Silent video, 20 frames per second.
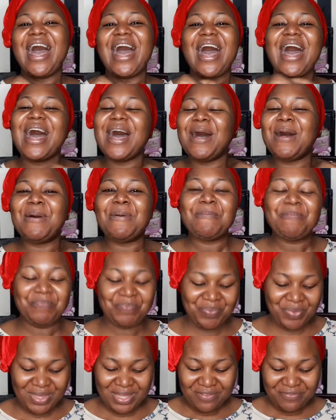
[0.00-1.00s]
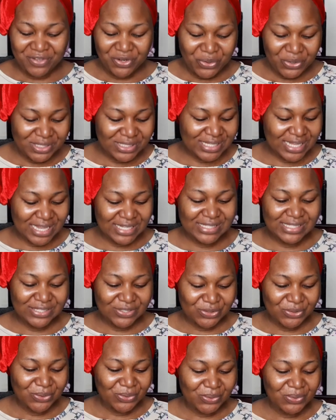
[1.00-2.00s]

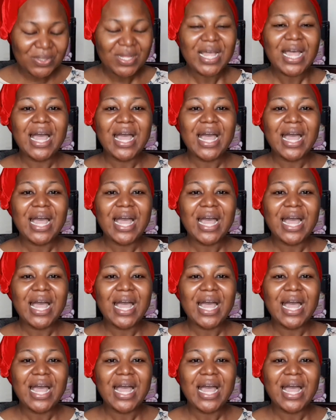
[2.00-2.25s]
Phenoxyethanol